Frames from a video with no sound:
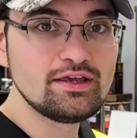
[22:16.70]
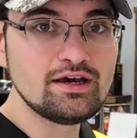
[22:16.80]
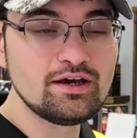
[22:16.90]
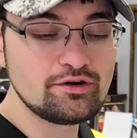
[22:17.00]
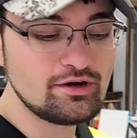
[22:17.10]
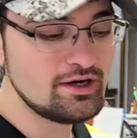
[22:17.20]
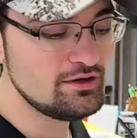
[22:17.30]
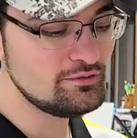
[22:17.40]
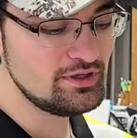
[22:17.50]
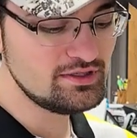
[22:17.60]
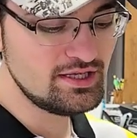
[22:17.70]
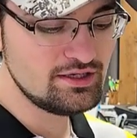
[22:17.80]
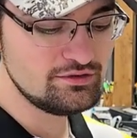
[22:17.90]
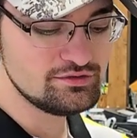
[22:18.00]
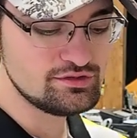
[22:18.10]
your arrow
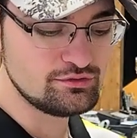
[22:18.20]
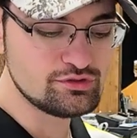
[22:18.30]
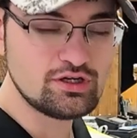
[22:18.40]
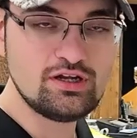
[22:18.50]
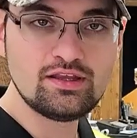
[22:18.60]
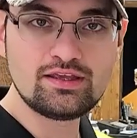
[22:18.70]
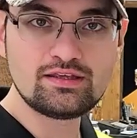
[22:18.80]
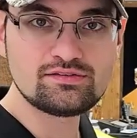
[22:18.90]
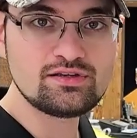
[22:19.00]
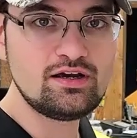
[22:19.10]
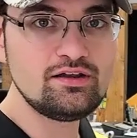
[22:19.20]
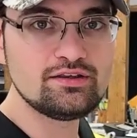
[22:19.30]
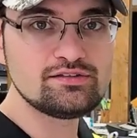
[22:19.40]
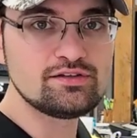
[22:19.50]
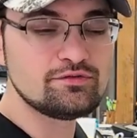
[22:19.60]
details, your draw lengths, all
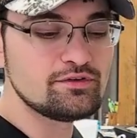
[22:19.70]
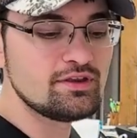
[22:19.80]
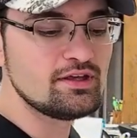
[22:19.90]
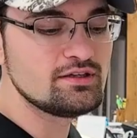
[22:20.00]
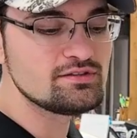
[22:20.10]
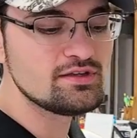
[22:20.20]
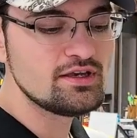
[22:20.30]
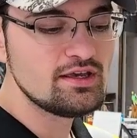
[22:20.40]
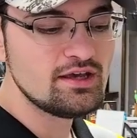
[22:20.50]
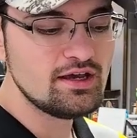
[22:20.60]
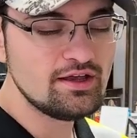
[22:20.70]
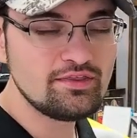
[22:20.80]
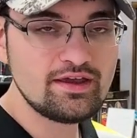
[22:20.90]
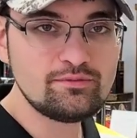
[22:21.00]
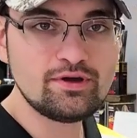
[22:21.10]
these different things.
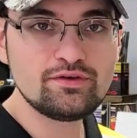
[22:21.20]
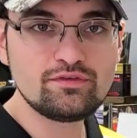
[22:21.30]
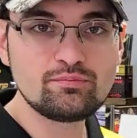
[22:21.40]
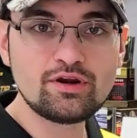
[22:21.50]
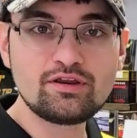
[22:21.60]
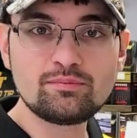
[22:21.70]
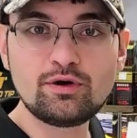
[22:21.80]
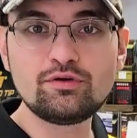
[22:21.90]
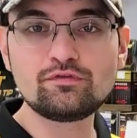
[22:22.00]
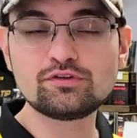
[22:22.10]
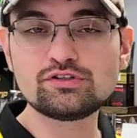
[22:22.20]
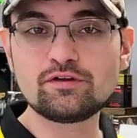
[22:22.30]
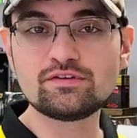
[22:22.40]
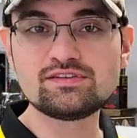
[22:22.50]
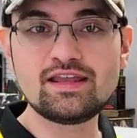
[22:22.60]
That way, if you bring your bow in for
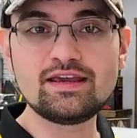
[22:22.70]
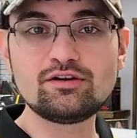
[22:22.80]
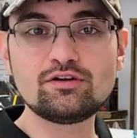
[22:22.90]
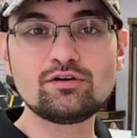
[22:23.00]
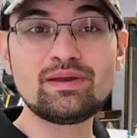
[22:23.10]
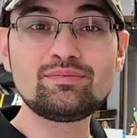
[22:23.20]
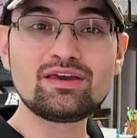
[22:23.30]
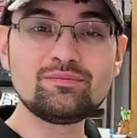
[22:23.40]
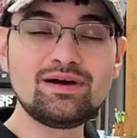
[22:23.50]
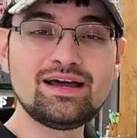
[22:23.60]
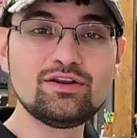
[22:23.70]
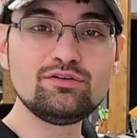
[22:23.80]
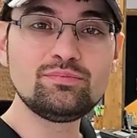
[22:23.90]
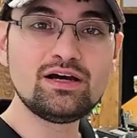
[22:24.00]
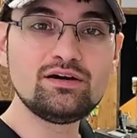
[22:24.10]
service later, maybe come buy a new
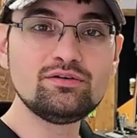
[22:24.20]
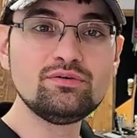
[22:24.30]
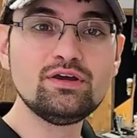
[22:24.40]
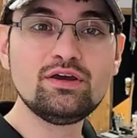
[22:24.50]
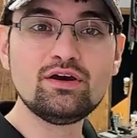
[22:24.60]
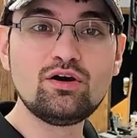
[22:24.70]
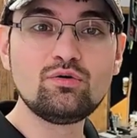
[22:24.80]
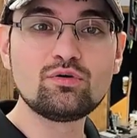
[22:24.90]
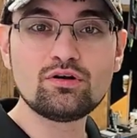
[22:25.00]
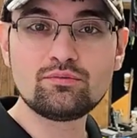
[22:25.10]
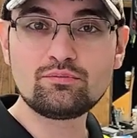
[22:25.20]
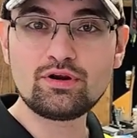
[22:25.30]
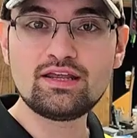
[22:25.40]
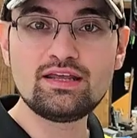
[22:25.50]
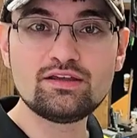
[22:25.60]
bow, or
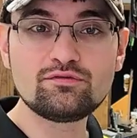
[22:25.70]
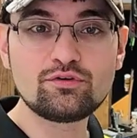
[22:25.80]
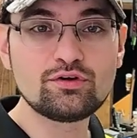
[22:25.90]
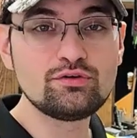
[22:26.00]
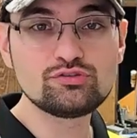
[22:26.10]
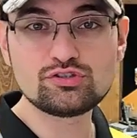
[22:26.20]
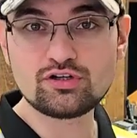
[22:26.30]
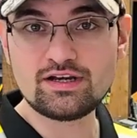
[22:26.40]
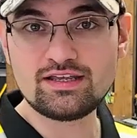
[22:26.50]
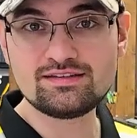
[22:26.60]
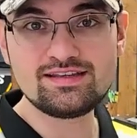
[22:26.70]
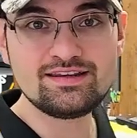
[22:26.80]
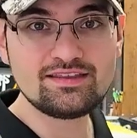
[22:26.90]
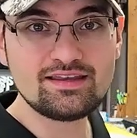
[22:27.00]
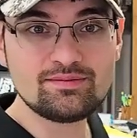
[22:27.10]
bring it in for new strings,
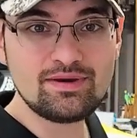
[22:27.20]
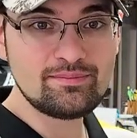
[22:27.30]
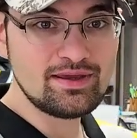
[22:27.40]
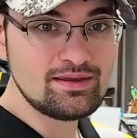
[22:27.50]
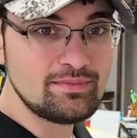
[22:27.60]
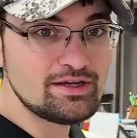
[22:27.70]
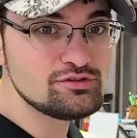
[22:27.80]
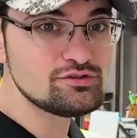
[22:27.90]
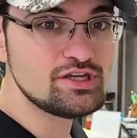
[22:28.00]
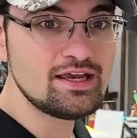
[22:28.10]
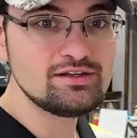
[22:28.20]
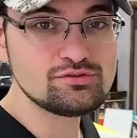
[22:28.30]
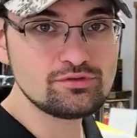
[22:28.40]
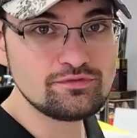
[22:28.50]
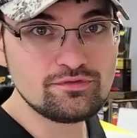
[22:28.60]
anything that might make a major change,
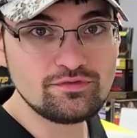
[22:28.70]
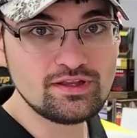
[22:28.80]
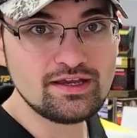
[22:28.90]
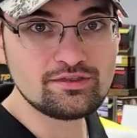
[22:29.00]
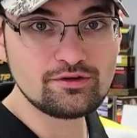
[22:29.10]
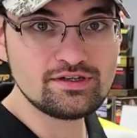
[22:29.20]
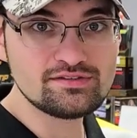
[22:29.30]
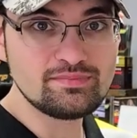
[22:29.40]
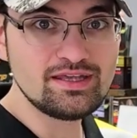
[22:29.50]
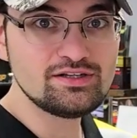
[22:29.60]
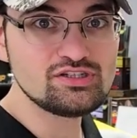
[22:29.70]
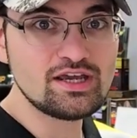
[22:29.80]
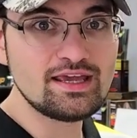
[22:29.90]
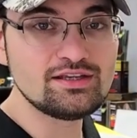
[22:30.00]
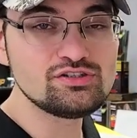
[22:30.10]
or if you feel like there has been a
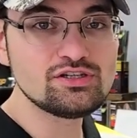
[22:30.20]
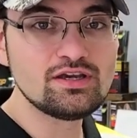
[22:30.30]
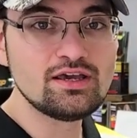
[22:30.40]
change,